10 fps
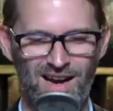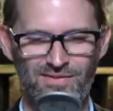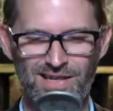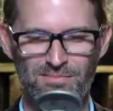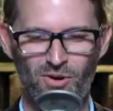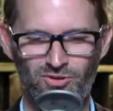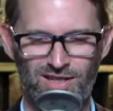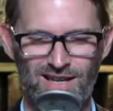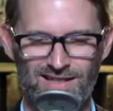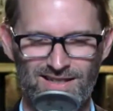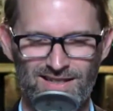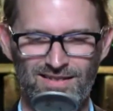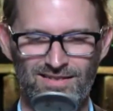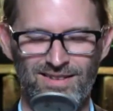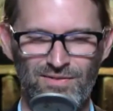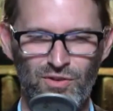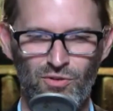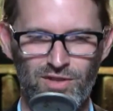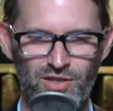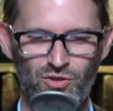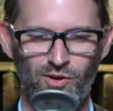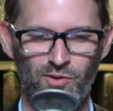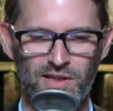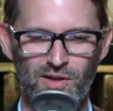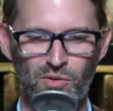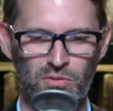any multitasking if you don't get your Oreo?